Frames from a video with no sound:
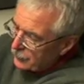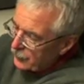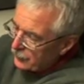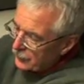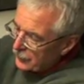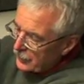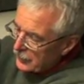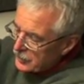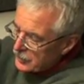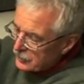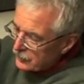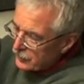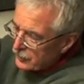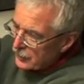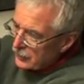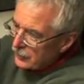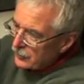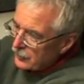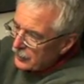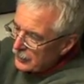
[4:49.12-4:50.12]
provides a
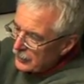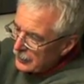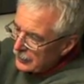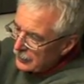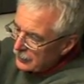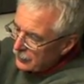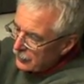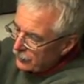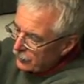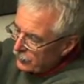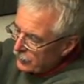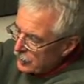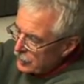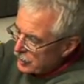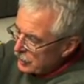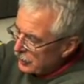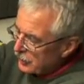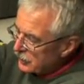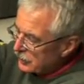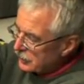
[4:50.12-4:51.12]
very, very
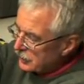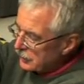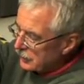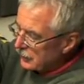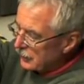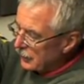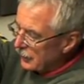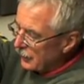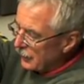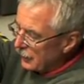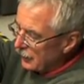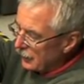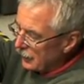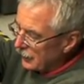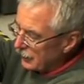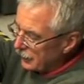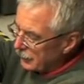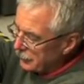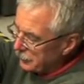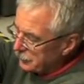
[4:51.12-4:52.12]
efficient
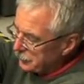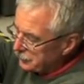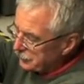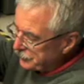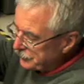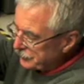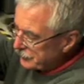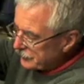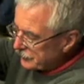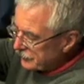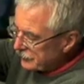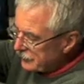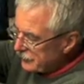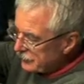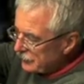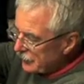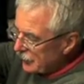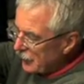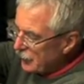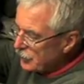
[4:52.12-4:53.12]
um,
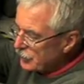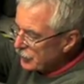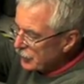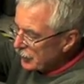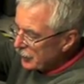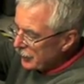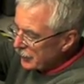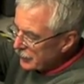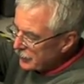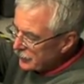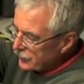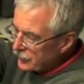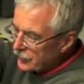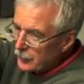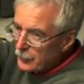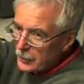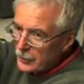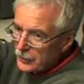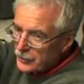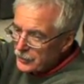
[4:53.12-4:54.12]
interconnect,
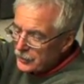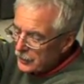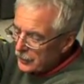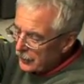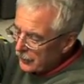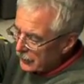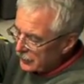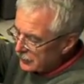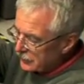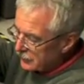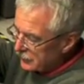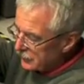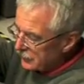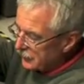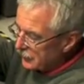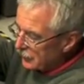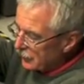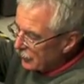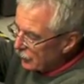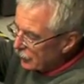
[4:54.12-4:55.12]
thermal interconnect
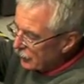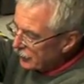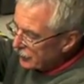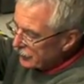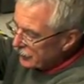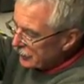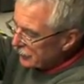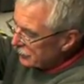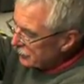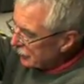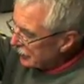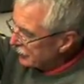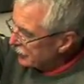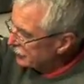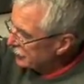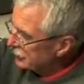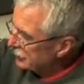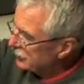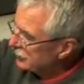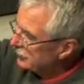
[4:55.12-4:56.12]
with the heat
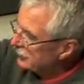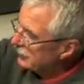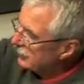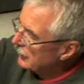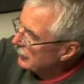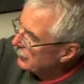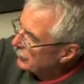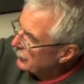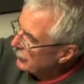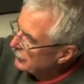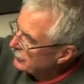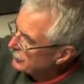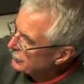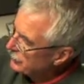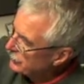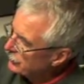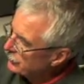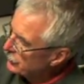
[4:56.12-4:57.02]
risers, passes